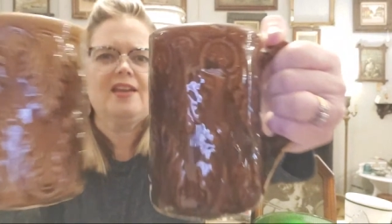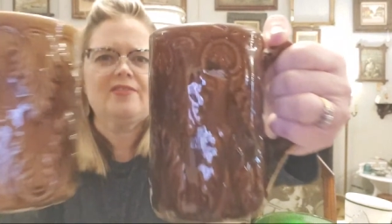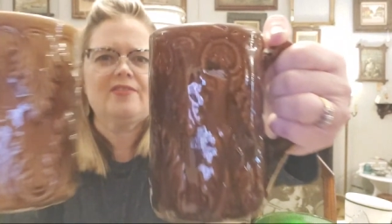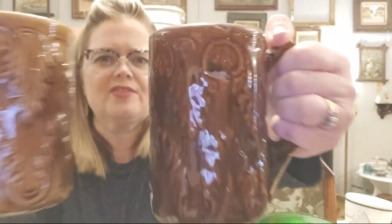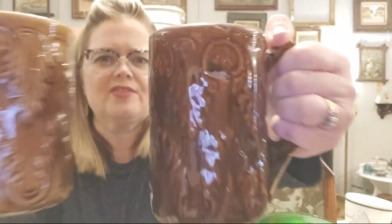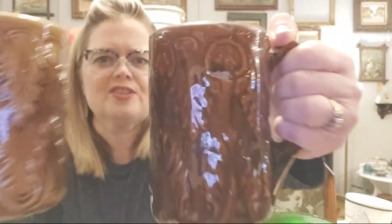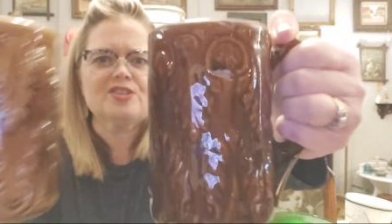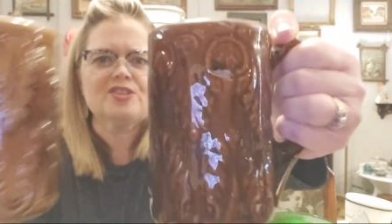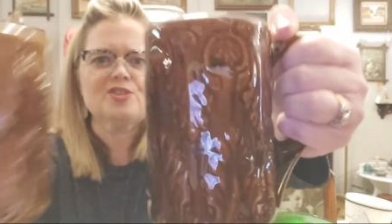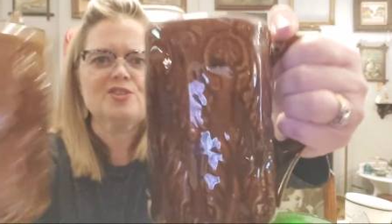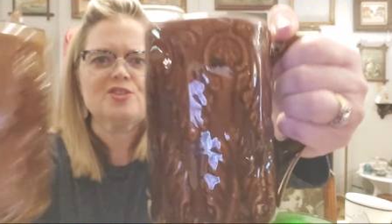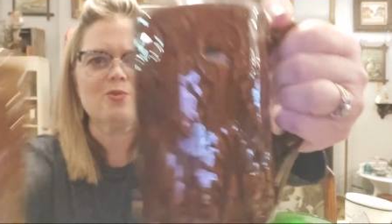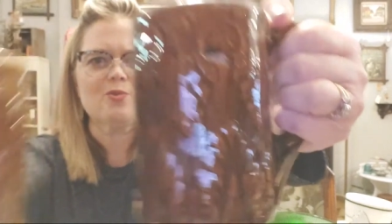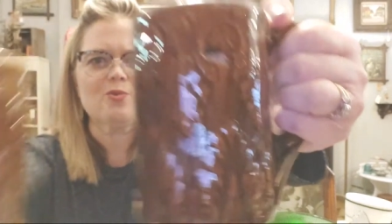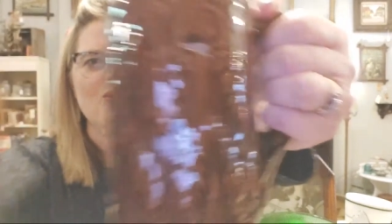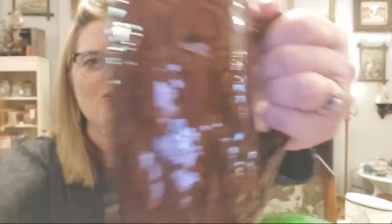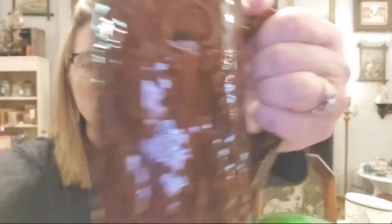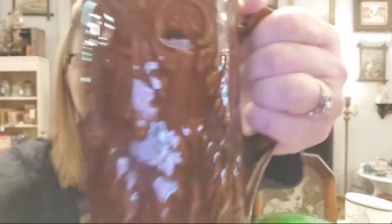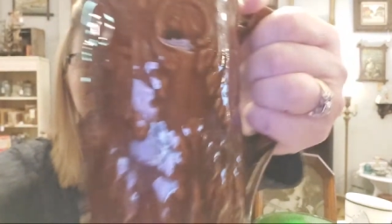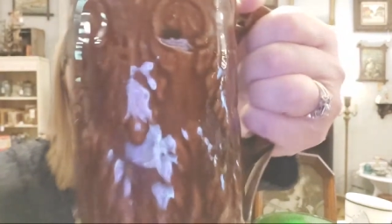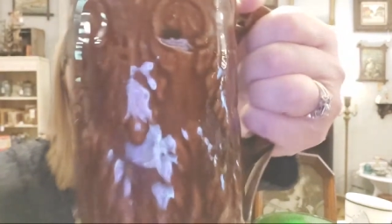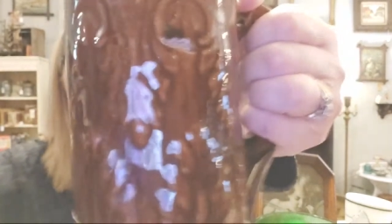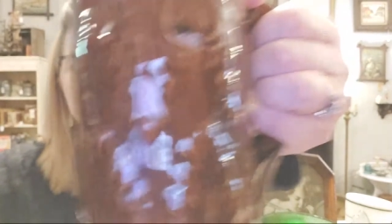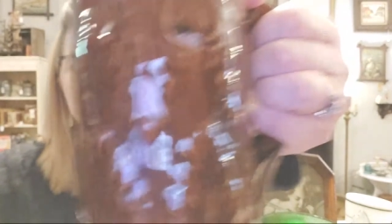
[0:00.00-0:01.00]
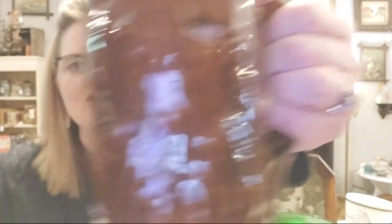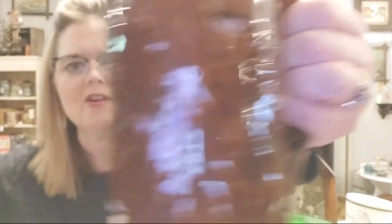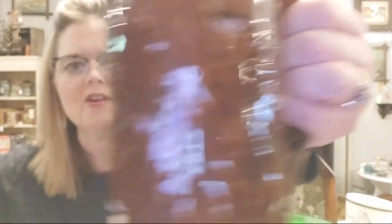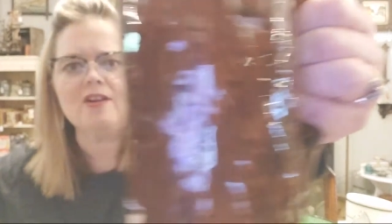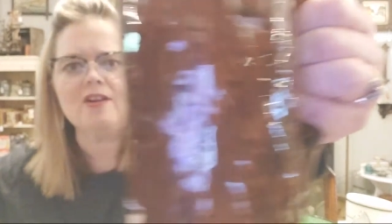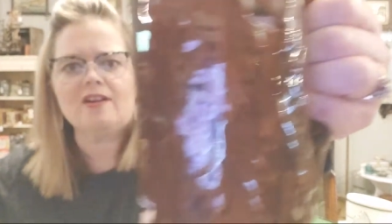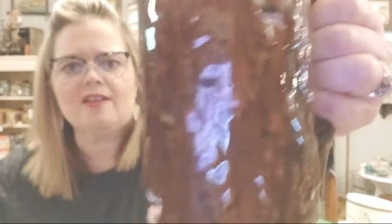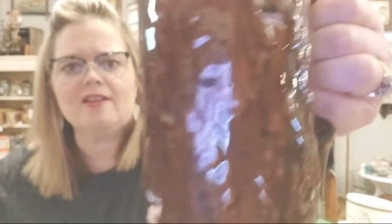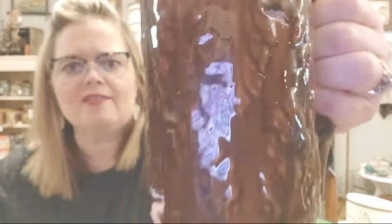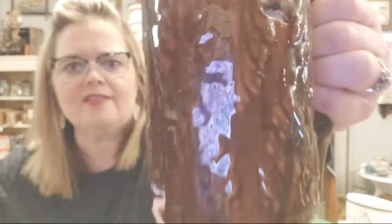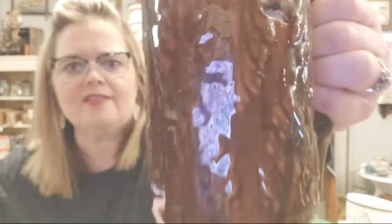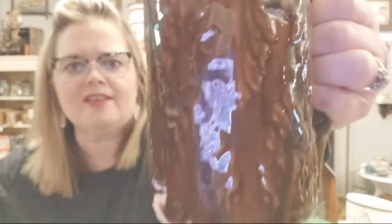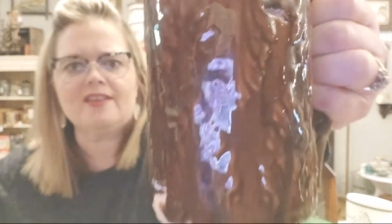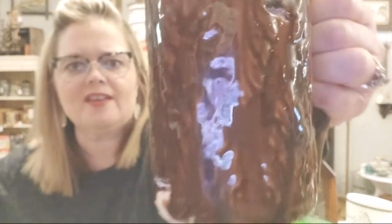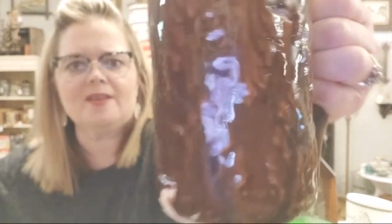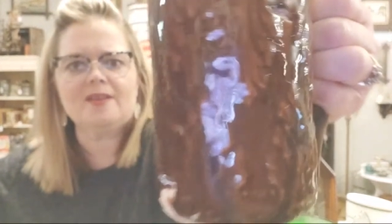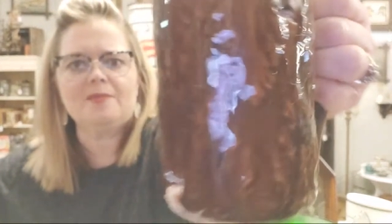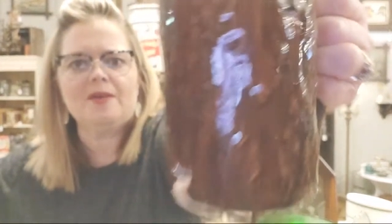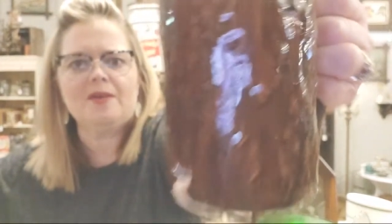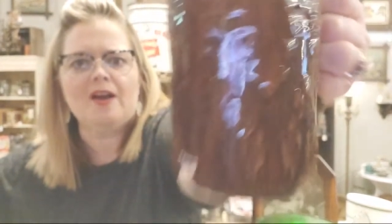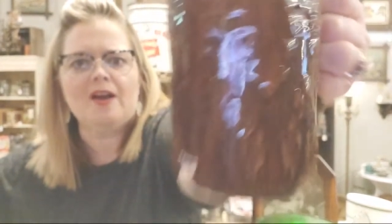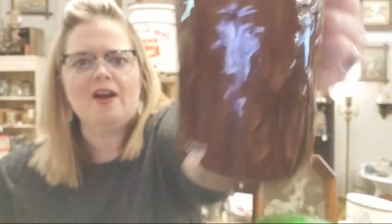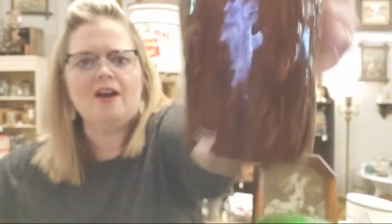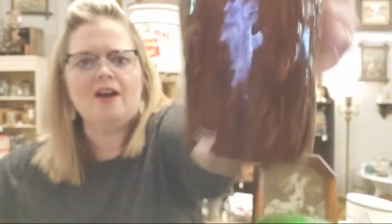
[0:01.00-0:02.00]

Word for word: and the scroll work on them.